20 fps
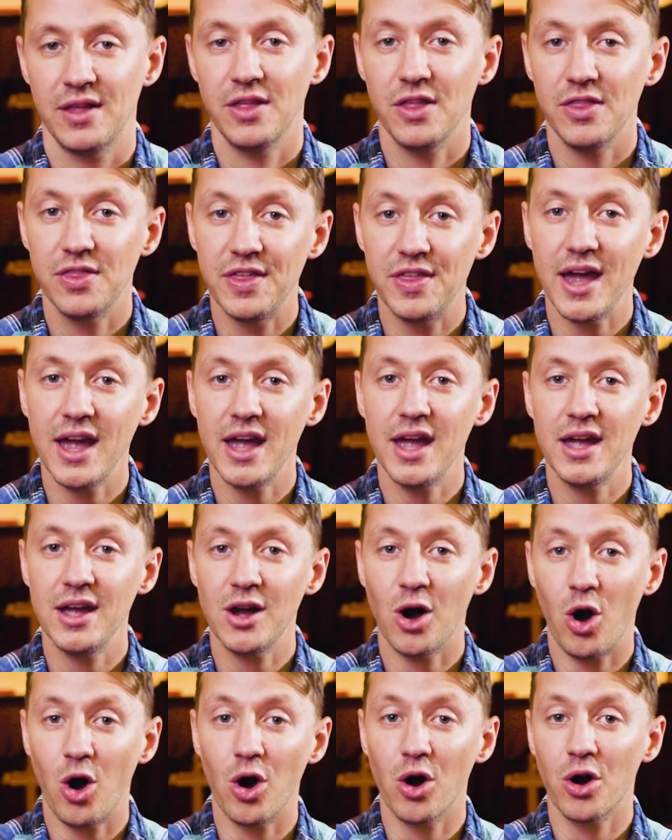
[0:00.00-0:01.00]
that
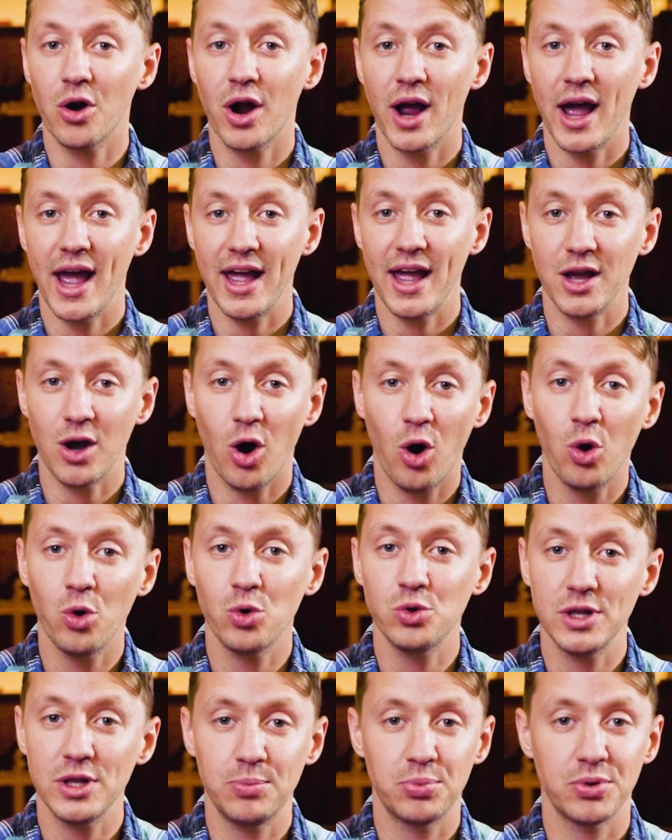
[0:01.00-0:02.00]
they are a
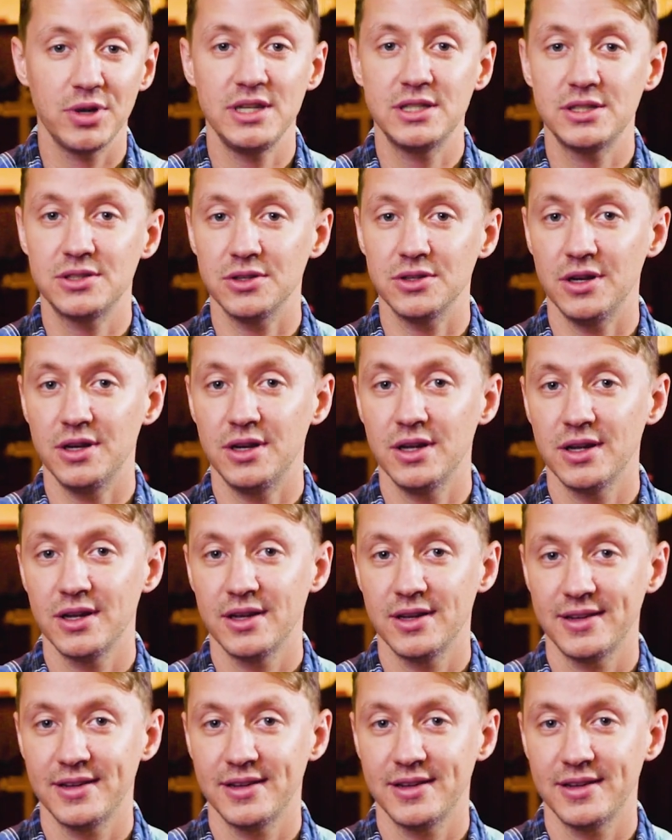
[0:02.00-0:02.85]
holy priesthood,